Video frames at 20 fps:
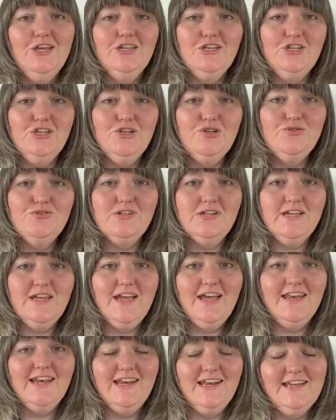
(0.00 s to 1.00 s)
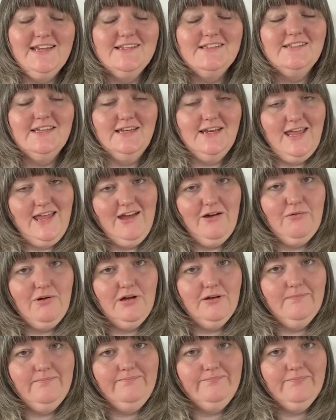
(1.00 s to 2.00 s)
usually at least an hour.